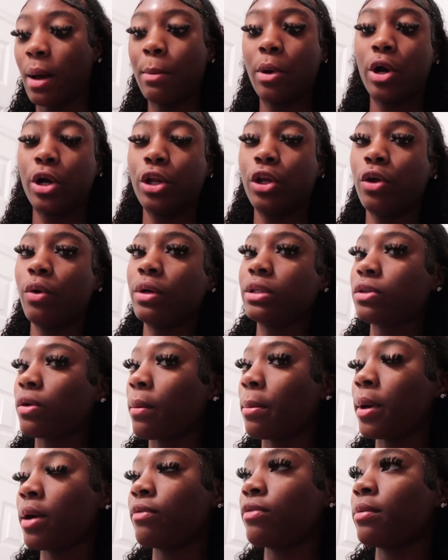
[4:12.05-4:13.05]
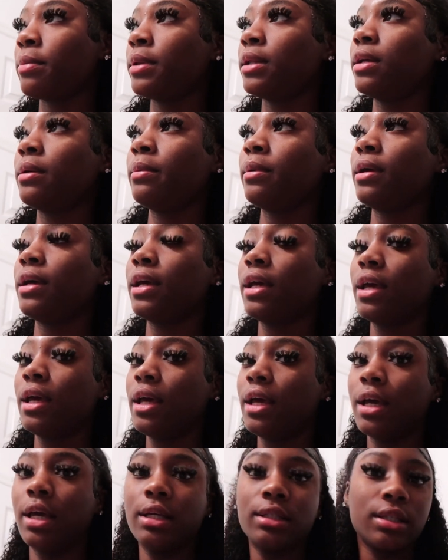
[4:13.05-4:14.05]
I'm already know it's gonna puff up a little bit.
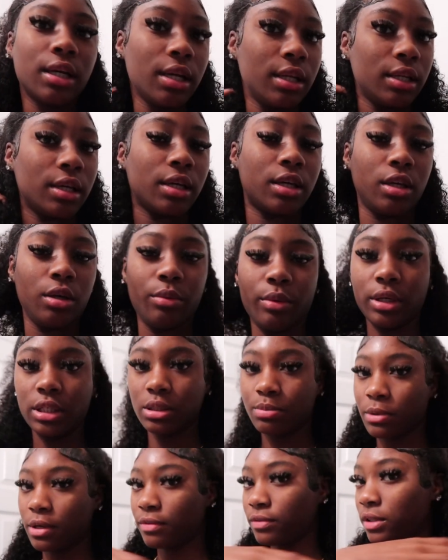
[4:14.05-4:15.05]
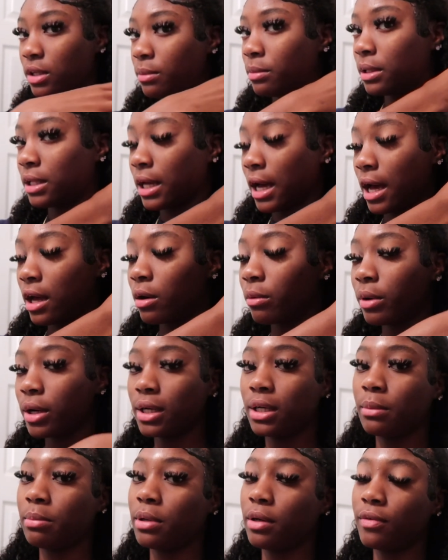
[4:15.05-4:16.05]
It's gonna look cute when it's puffed up, but like I don't
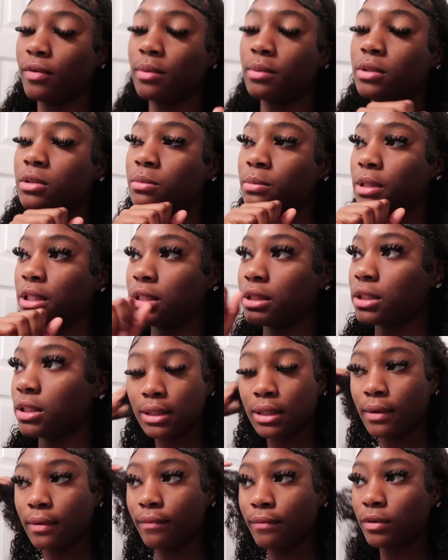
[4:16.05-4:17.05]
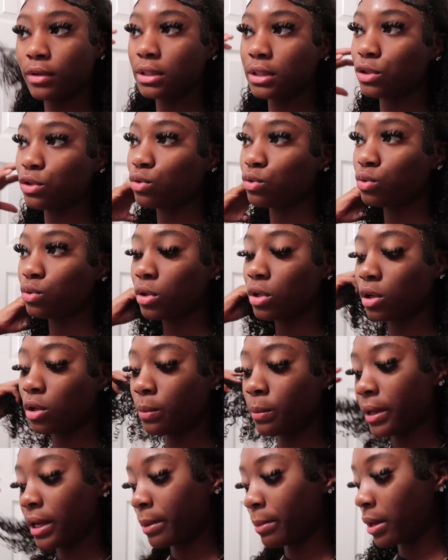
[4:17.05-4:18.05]
want it to puff up too much. So I'm going to
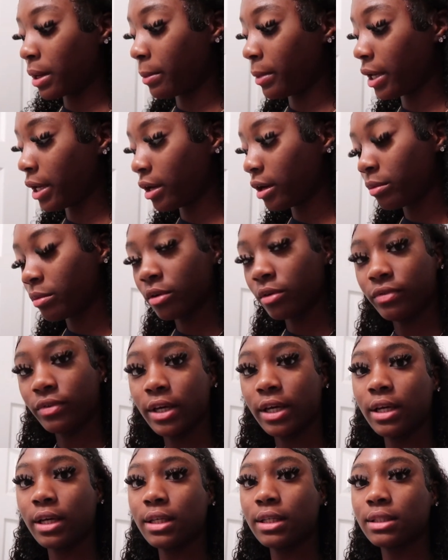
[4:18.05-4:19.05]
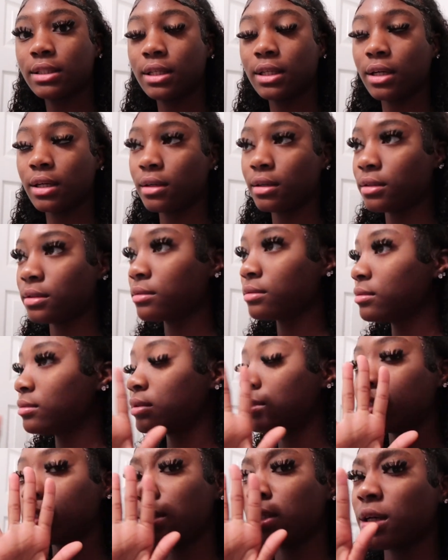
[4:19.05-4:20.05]
go pack my bag up real fast and I'll um,
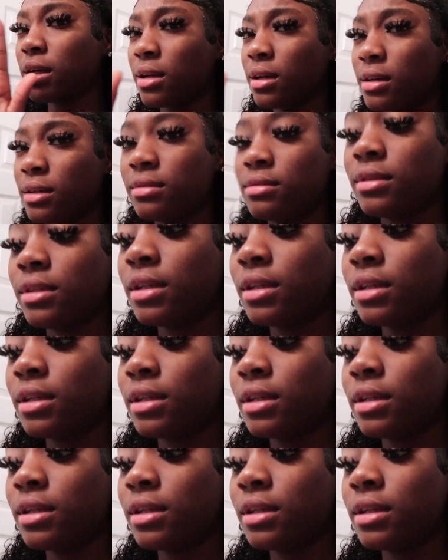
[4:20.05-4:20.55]
see y'all.